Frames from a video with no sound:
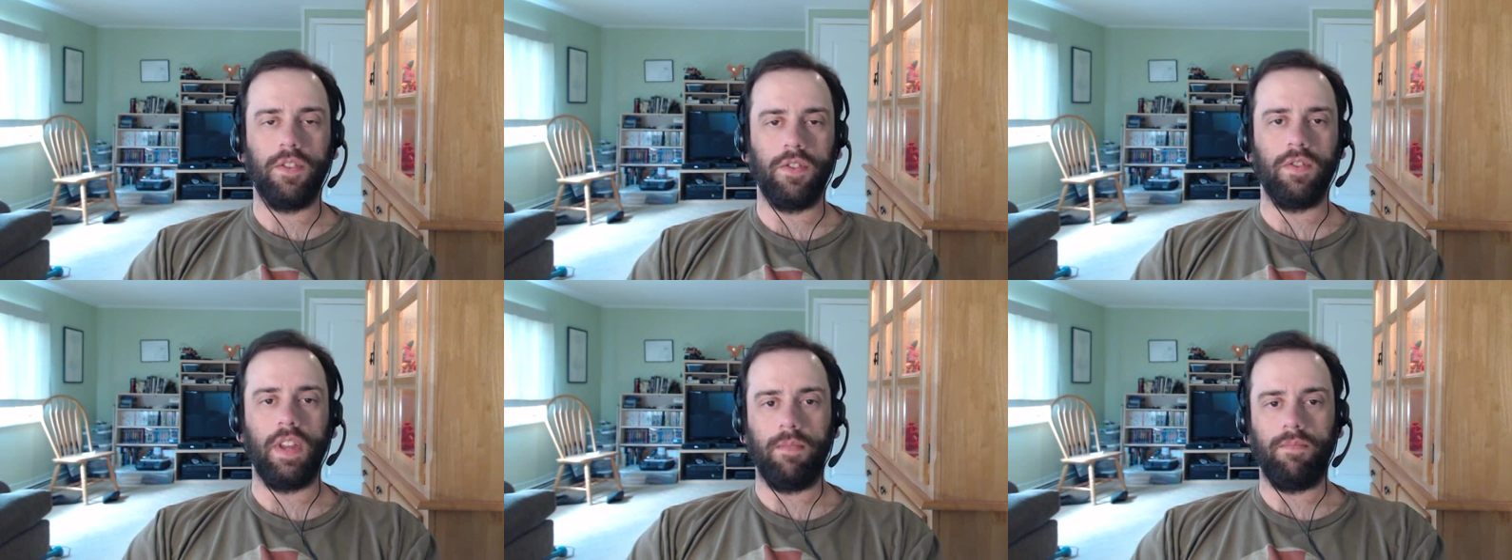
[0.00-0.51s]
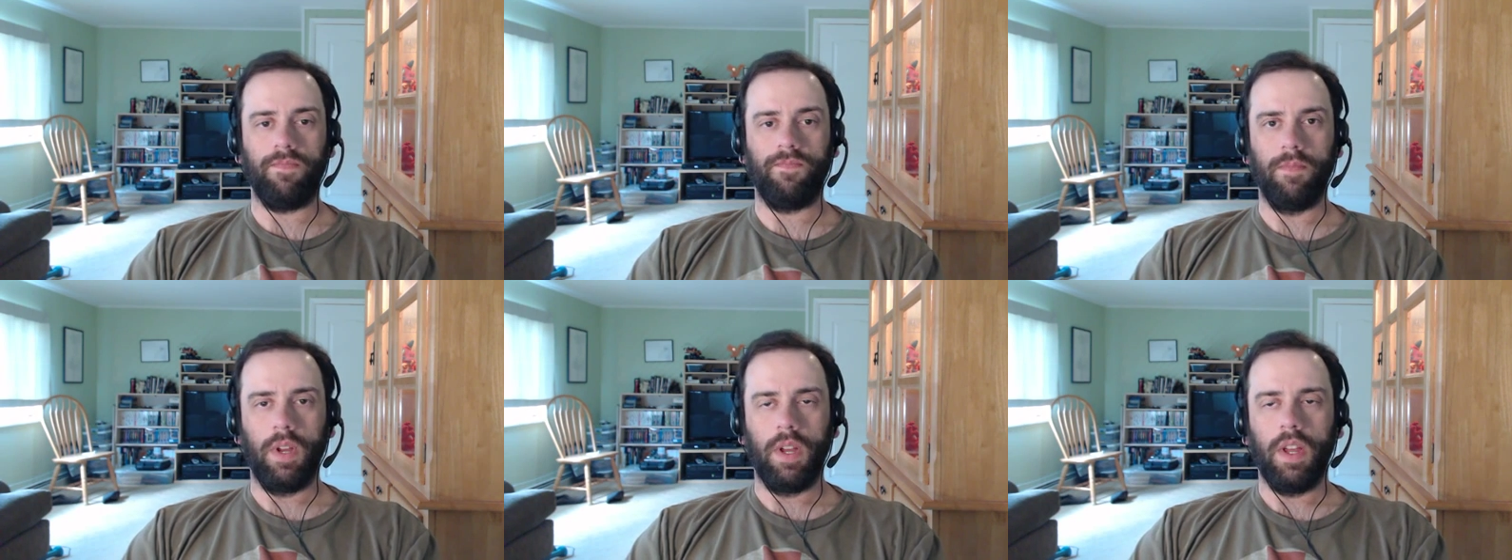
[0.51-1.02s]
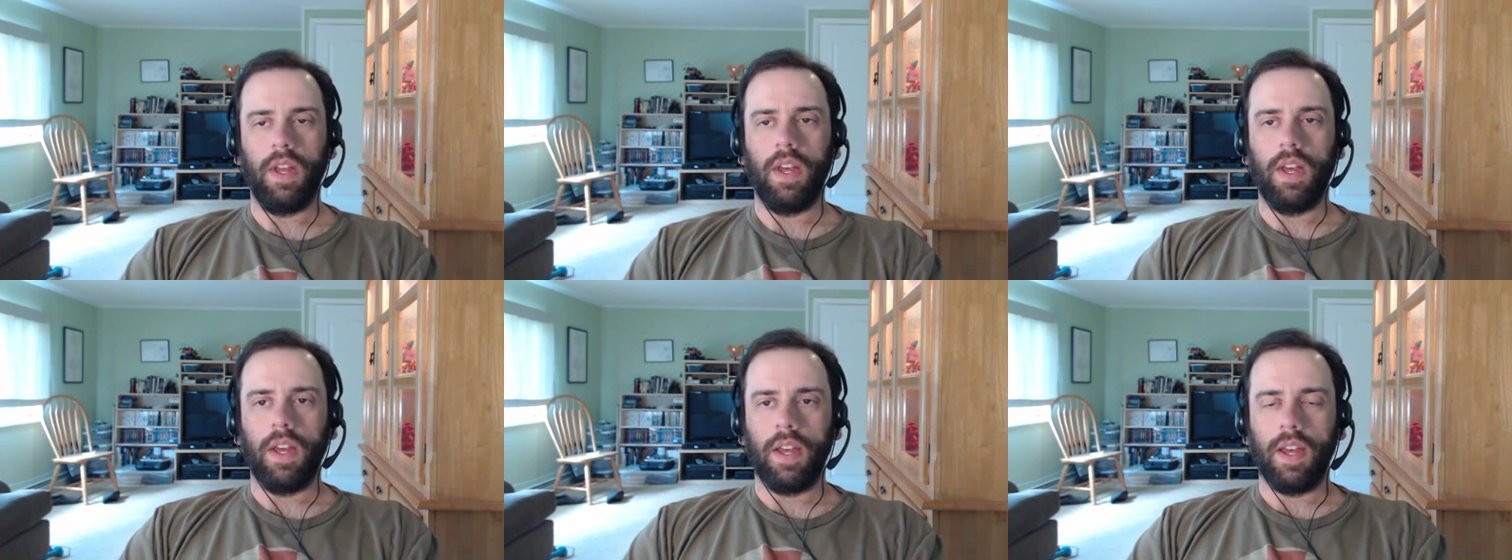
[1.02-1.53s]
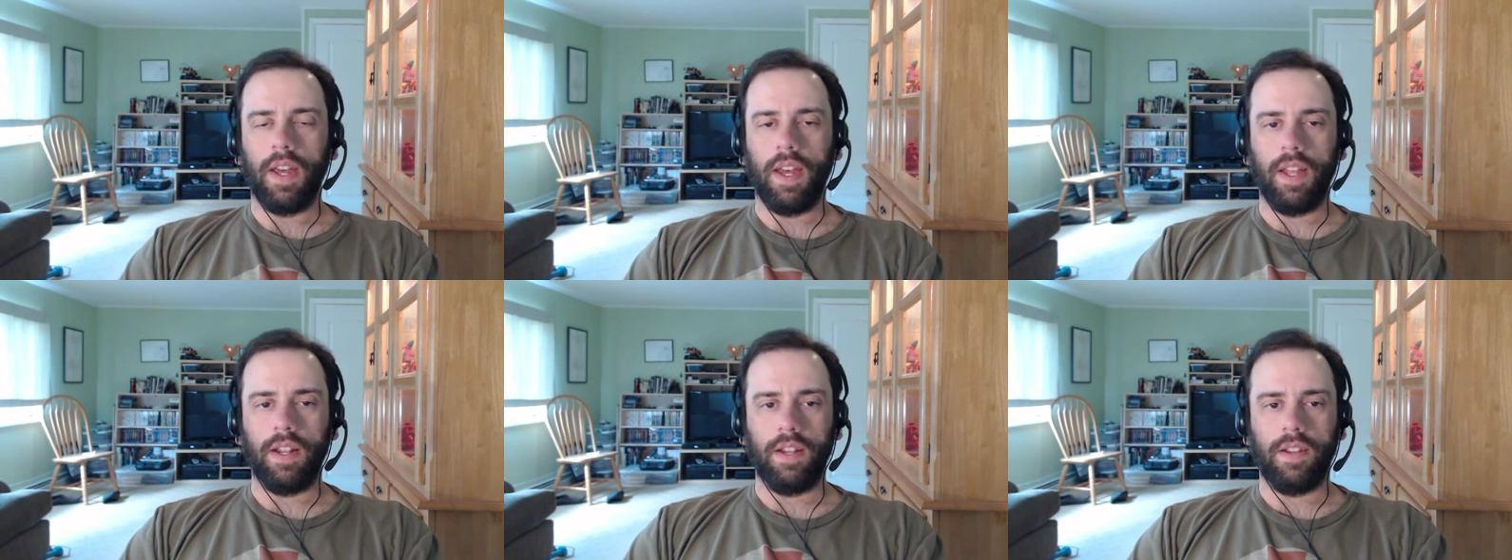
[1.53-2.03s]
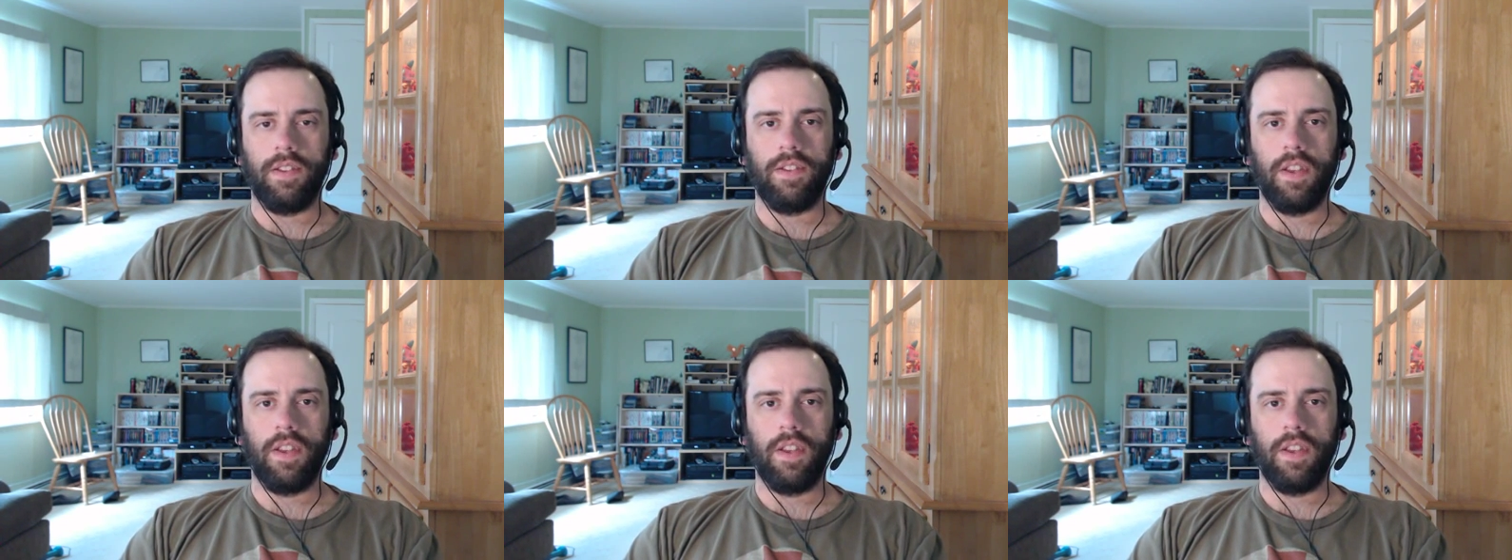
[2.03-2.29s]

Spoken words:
official name. And